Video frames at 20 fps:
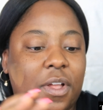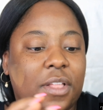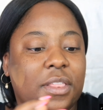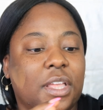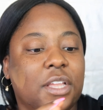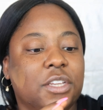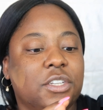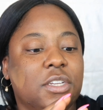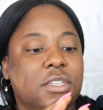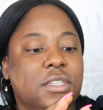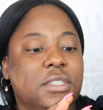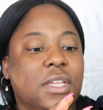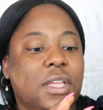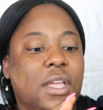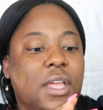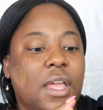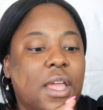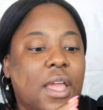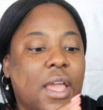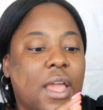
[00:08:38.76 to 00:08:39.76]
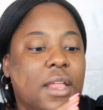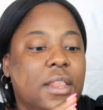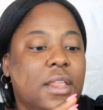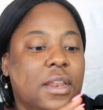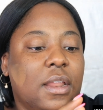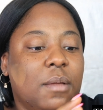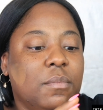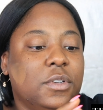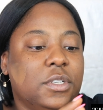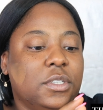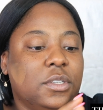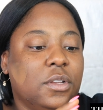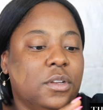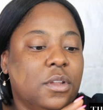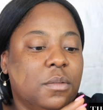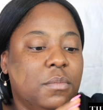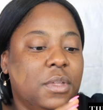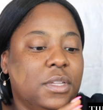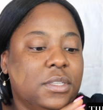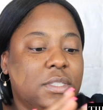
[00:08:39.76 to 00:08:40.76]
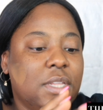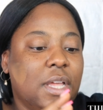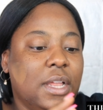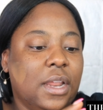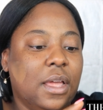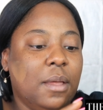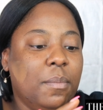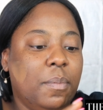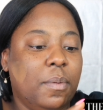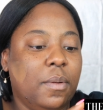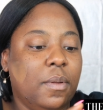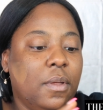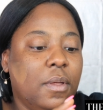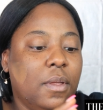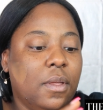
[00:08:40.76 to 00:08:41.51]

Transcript: foundations, and then I'm just gonna mix that up